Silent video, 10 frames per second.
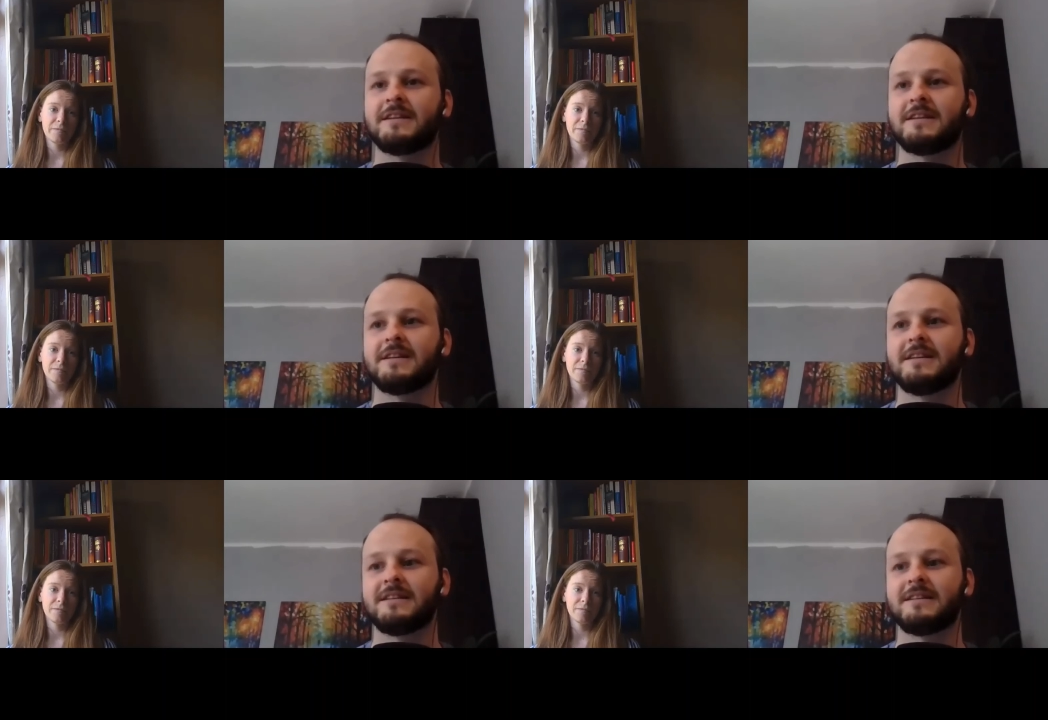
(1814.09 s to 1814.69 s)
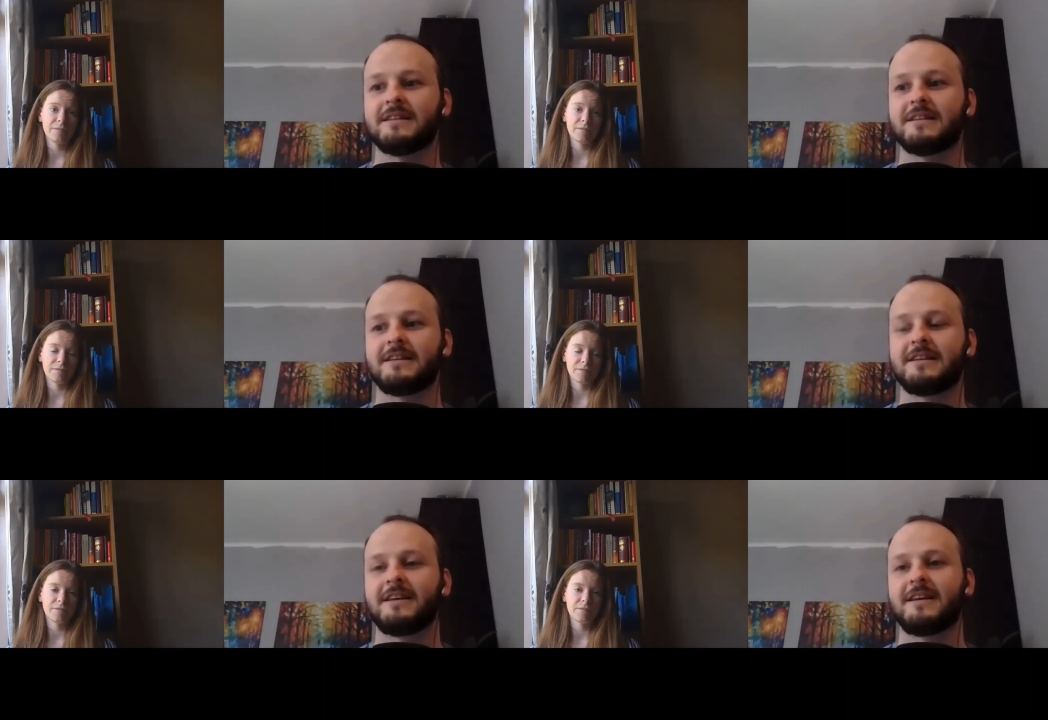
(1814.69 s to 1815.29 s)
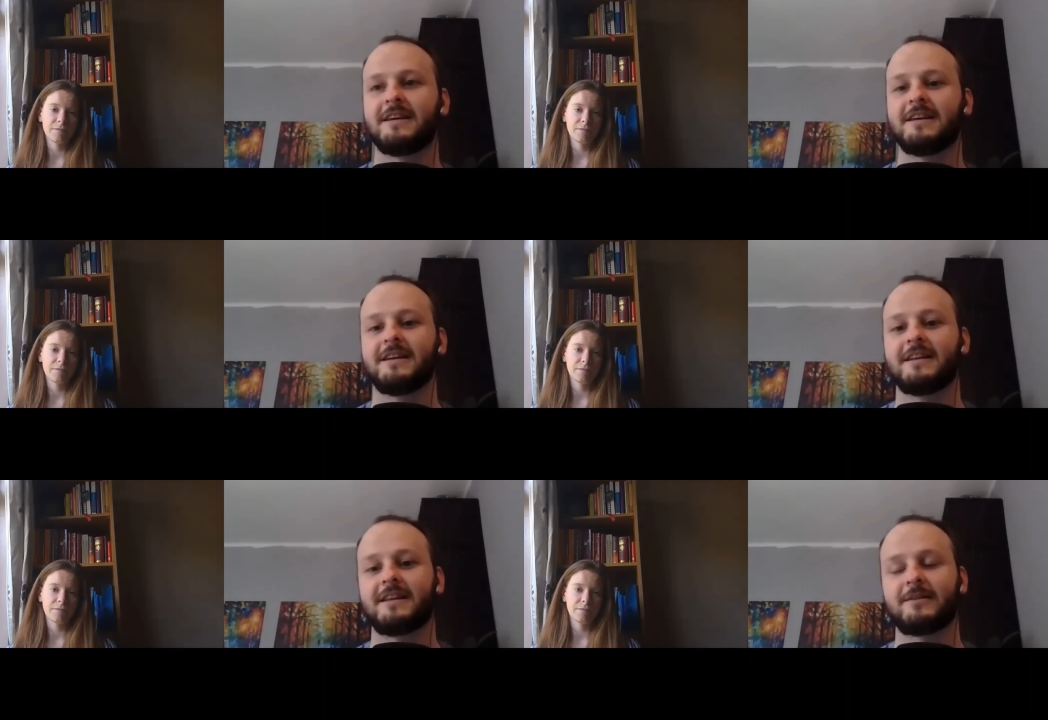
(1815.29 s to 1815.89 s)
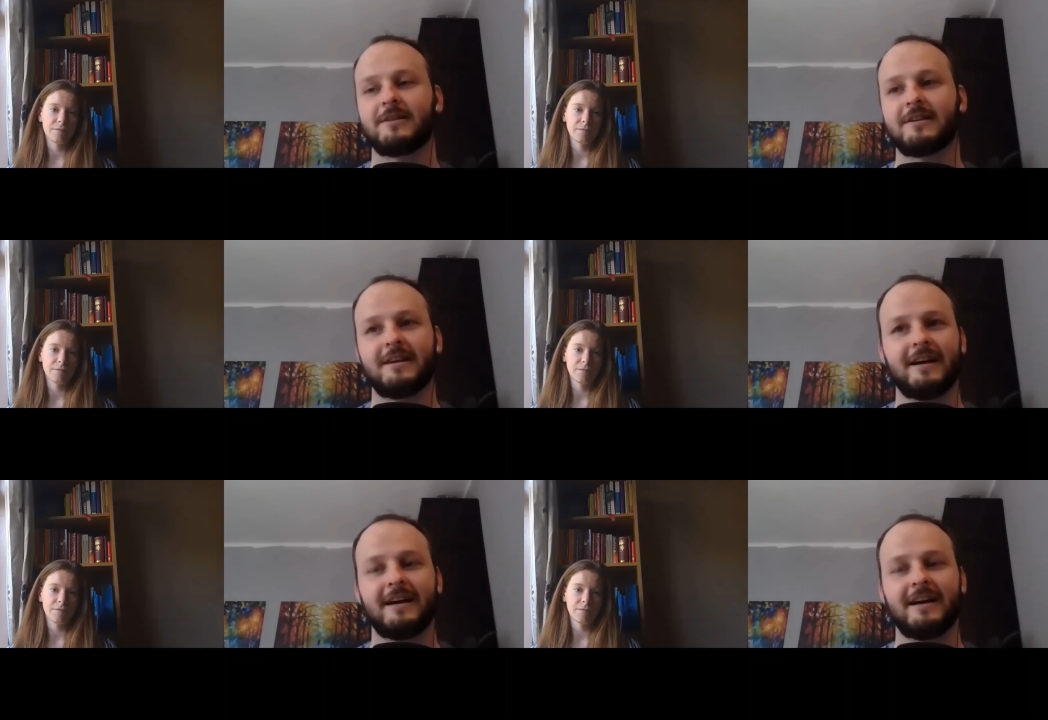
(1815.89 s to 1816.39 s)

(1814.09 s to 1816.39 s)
Speaker 1: and then to, anyway, mm.